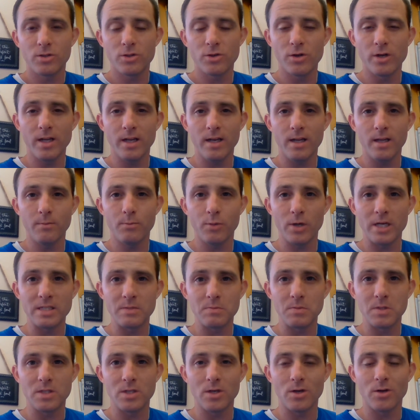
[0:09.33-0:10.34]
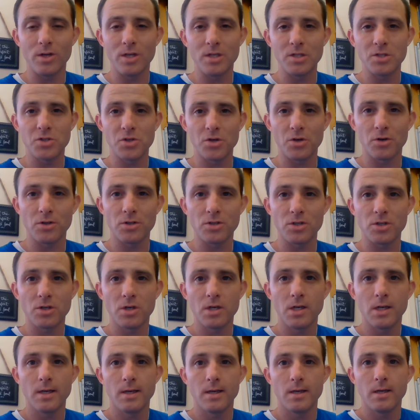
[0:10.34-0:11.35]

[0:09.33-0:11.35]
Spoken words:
Trinity Presbyterian Church.